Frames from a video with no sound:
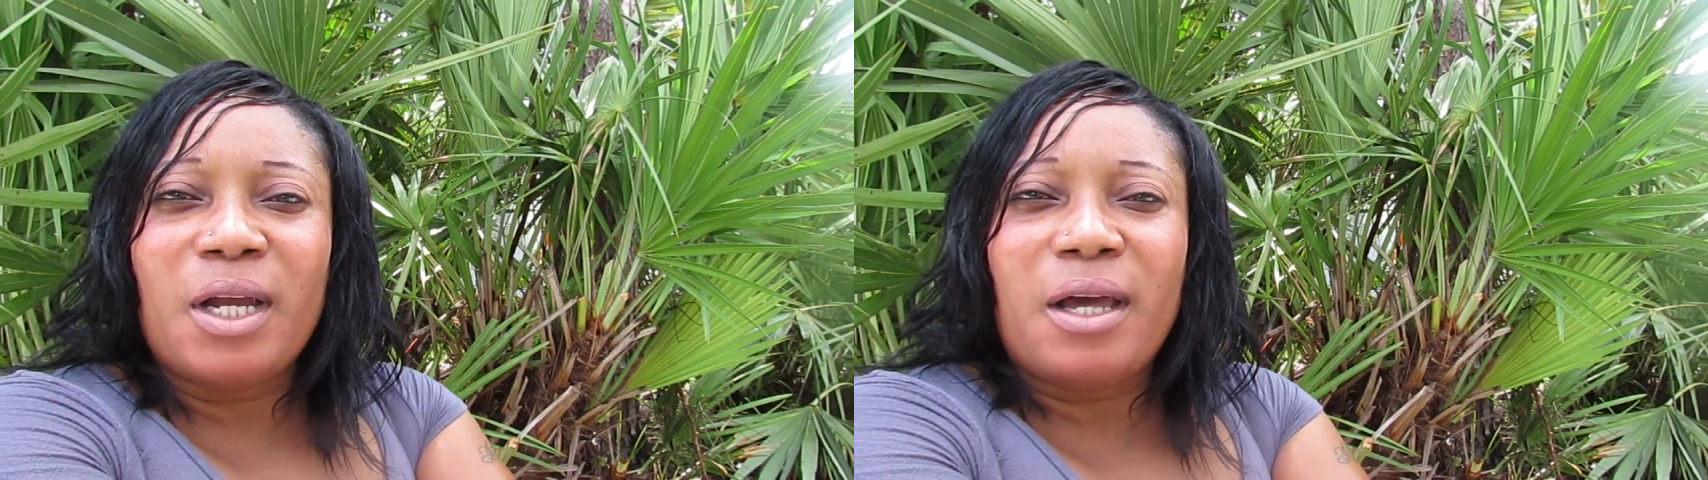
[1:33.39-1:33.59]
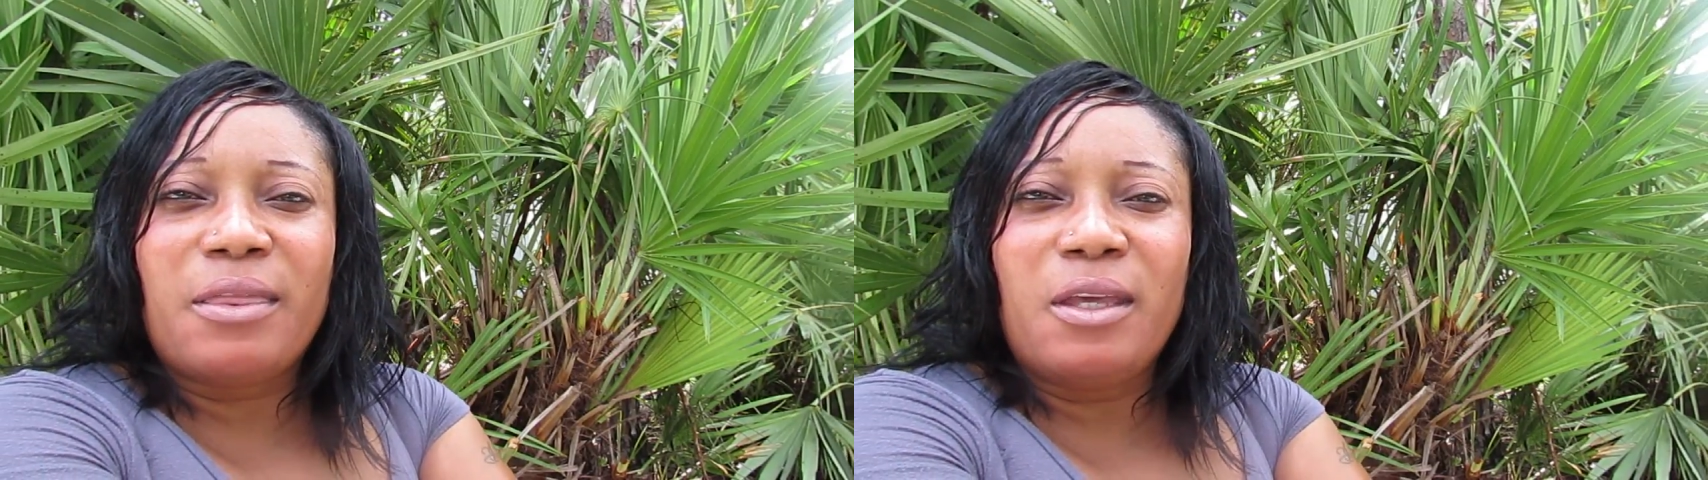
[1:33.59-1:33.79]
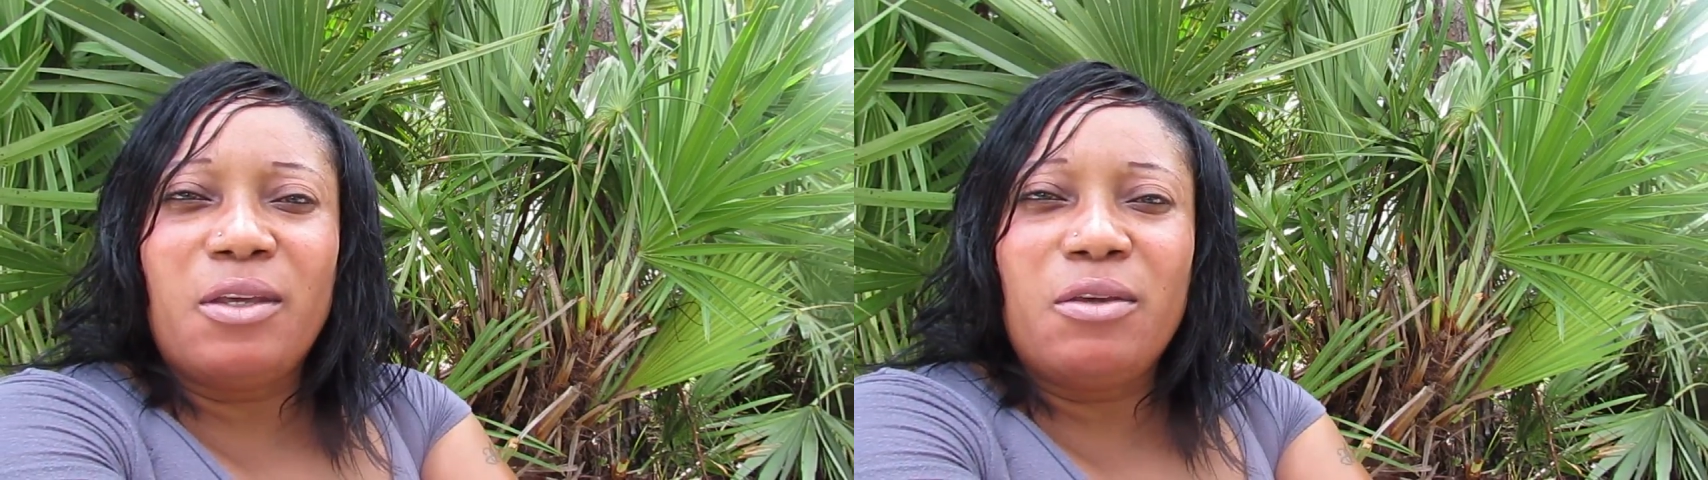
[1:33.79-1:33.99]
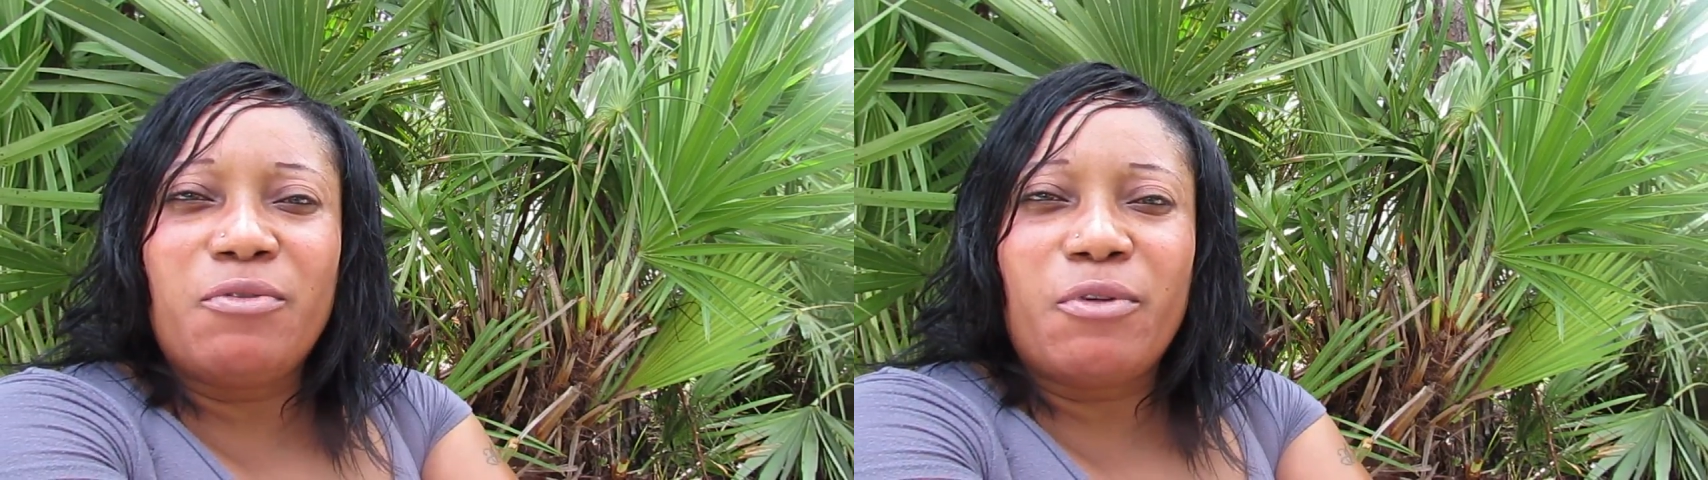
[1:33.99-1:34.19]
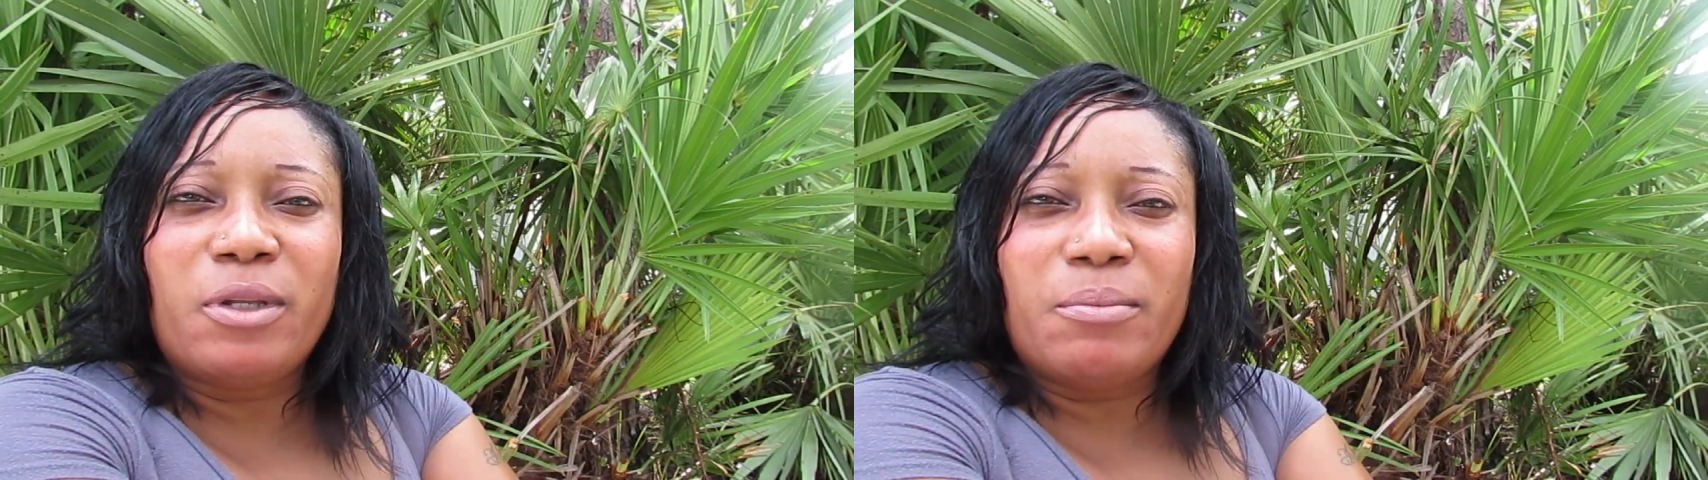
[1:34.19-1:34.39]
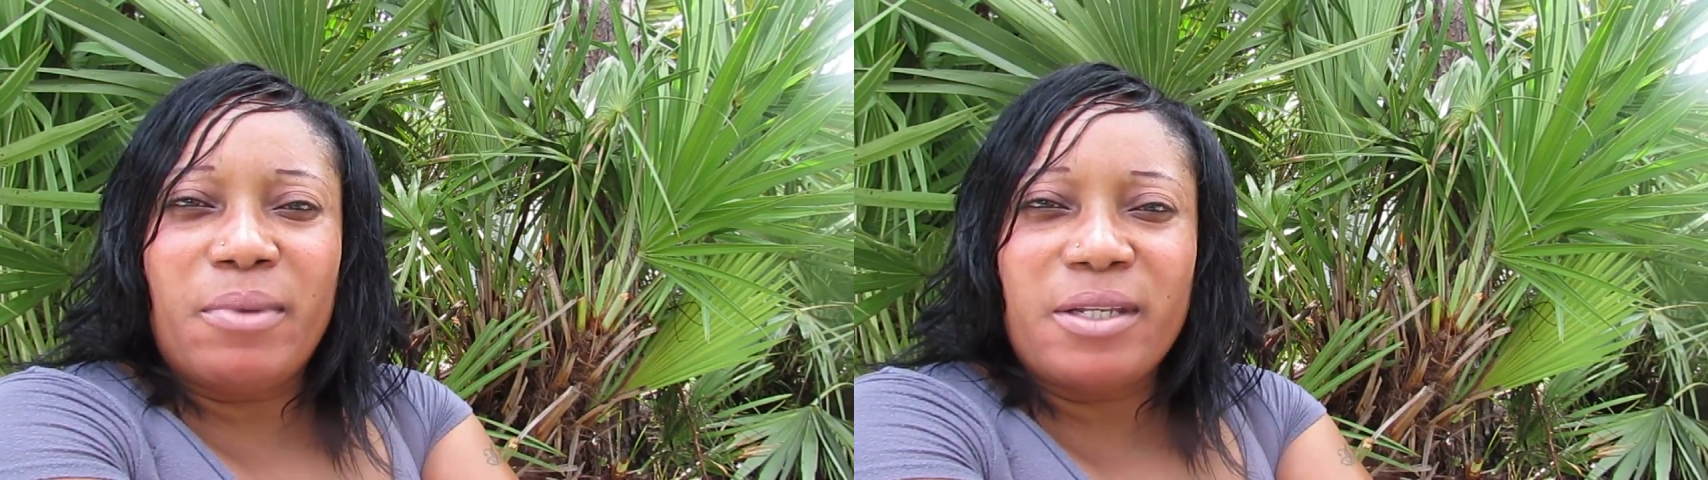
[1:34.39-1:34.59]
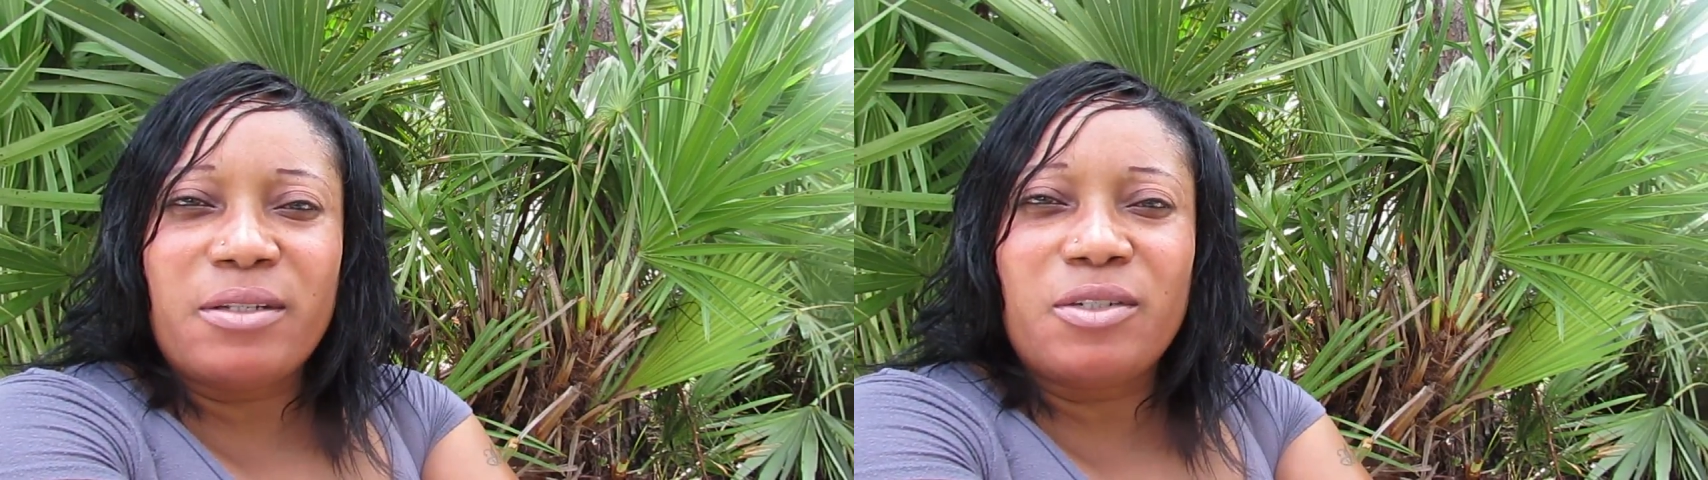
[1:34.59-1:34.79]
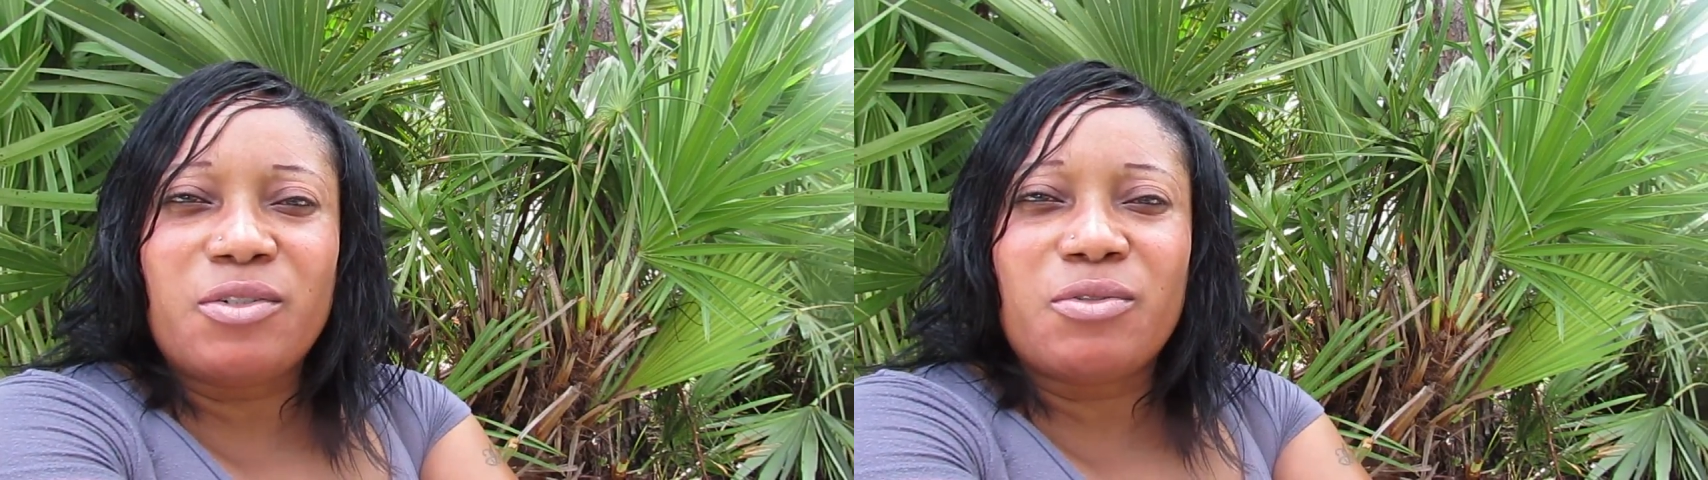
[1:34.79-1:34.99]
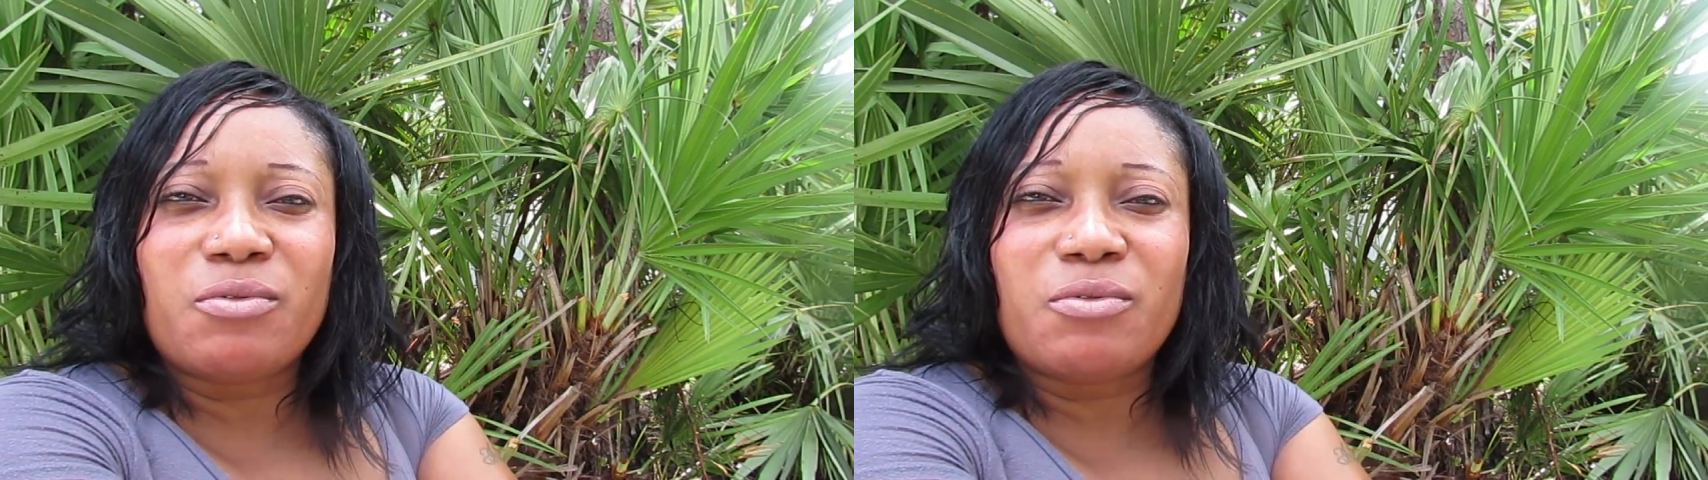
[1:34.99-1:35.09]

I thank you for the message,